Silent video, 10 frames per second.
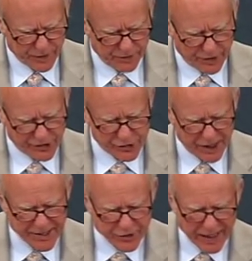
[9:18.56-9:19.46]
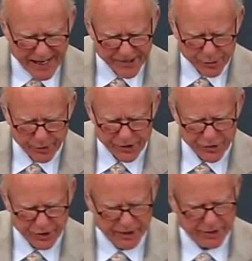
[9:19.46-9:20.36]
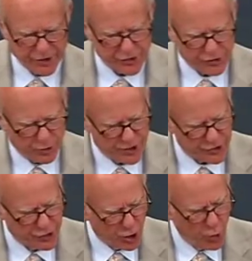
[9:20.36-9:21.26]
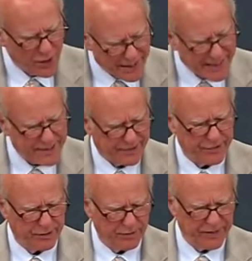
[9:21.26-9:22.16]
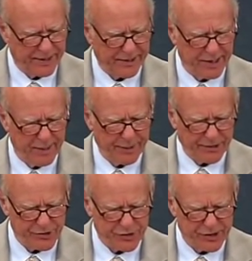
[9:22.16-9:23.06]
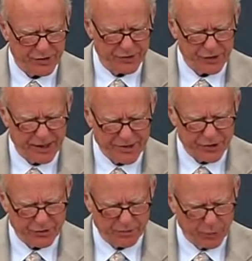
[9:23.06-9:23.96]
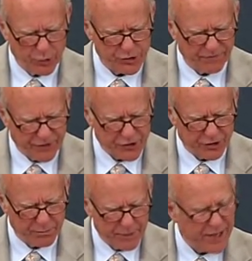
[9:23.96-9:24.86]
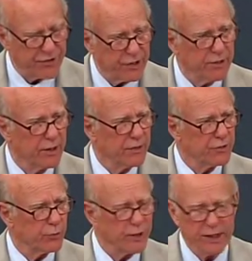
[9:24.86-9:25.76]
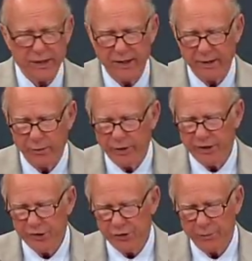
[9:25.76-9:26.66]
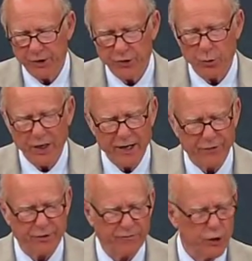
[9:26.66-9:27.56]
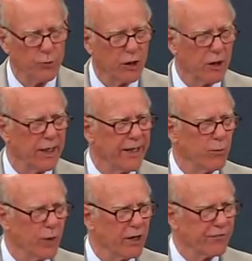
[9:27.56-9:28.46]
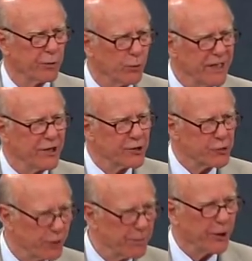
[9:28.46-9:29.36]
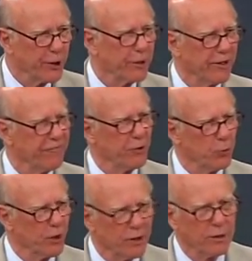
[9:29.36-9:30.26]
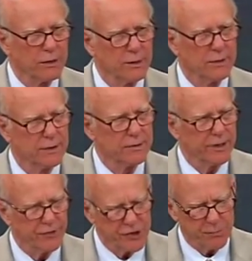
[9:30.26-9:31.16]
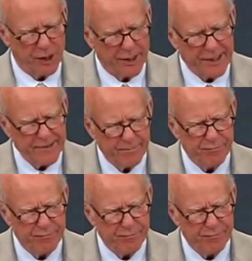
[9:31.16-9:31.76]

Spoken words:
The estate tax, which distorts no end of economic decisions, isn't the most efficient method to redistribute the wealth. If you are a wealth redistributor, if you will, in this body,